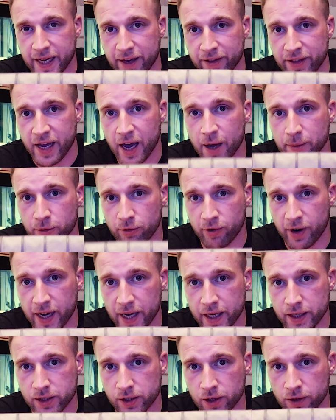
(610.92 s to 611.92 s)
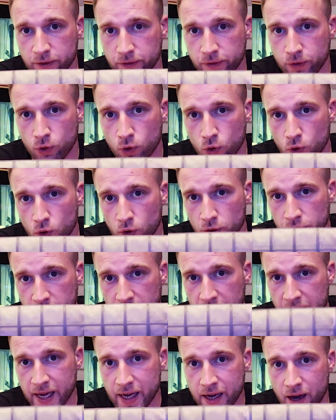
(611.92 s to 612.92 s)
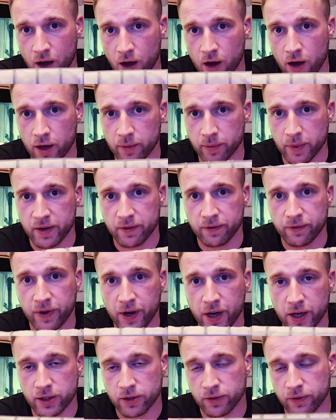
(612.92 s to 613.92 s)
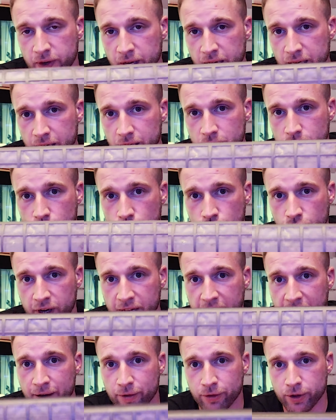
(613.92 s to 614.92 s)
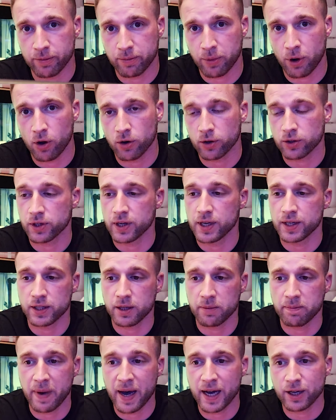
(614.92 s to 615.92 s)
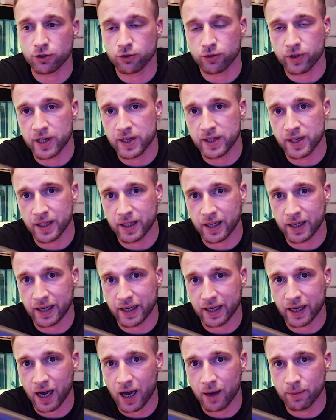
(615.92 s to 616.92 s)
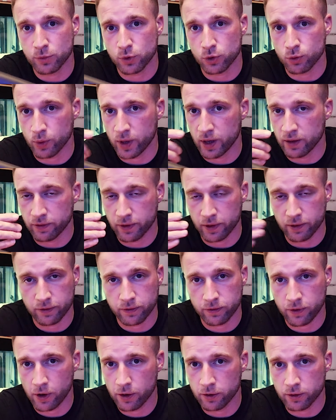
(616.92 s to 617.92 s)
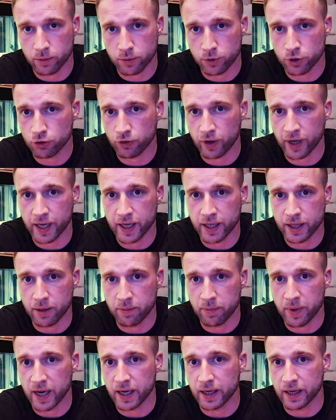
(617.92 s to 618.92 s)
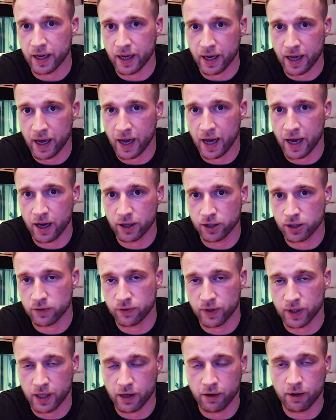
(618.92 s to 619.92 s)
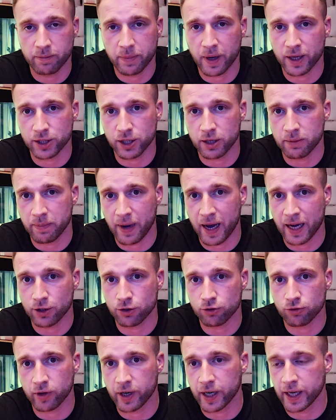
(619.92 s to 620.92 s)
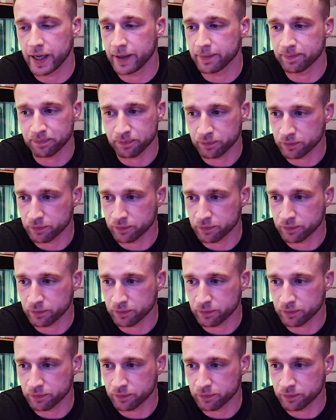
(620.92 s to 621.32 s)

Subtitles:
now the upgrades for the Eheim. First thing straight out the box is the batteries that it comes with, throw them straight in the bin. I just think they're a budget battery